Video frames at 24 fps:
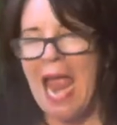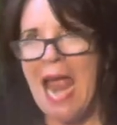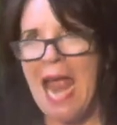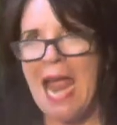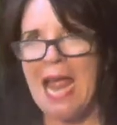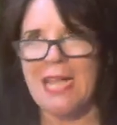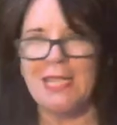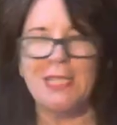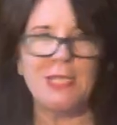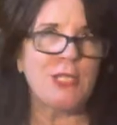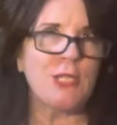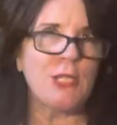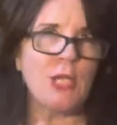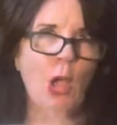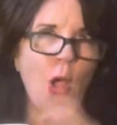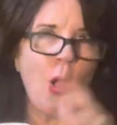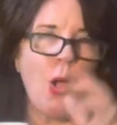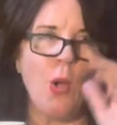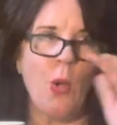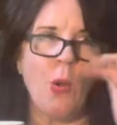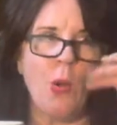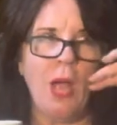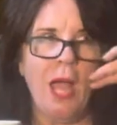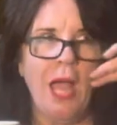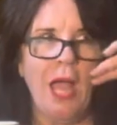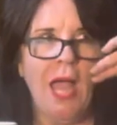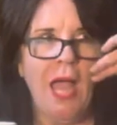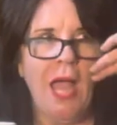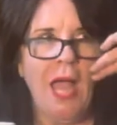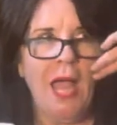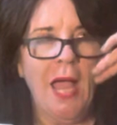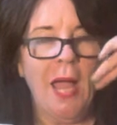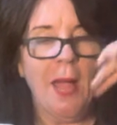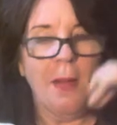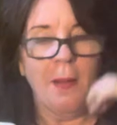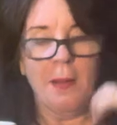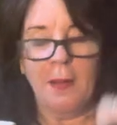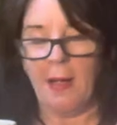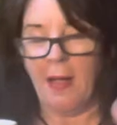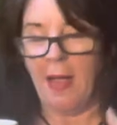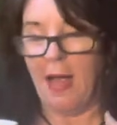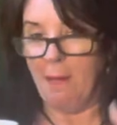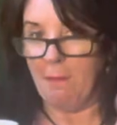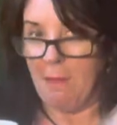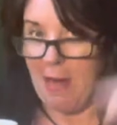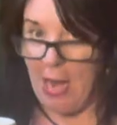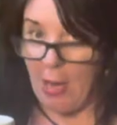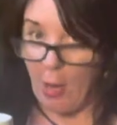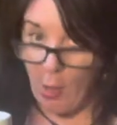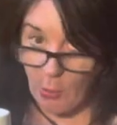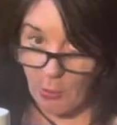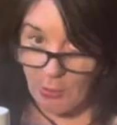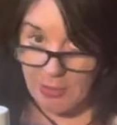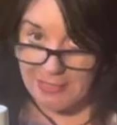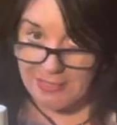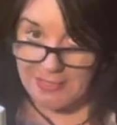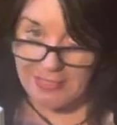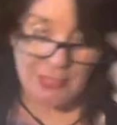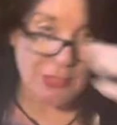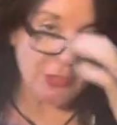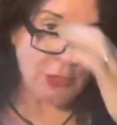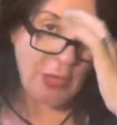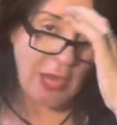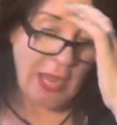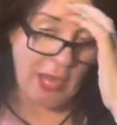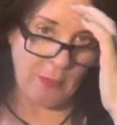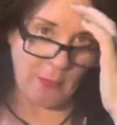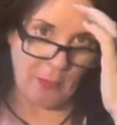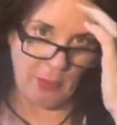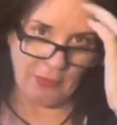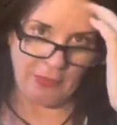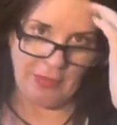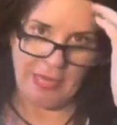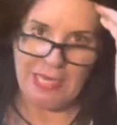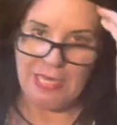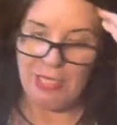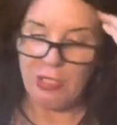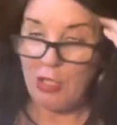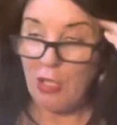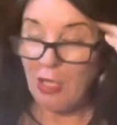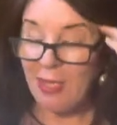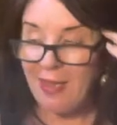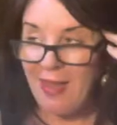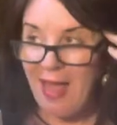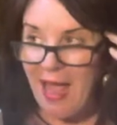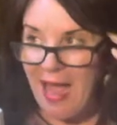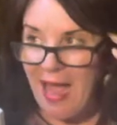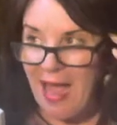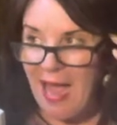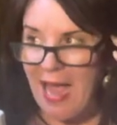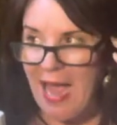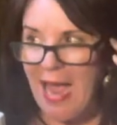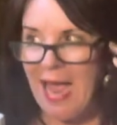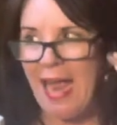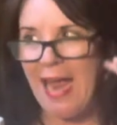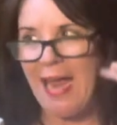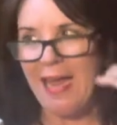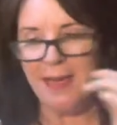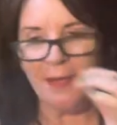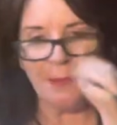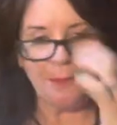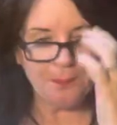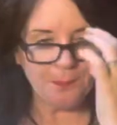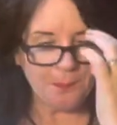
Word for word: And so uh, my oldest sister had a birthday in July.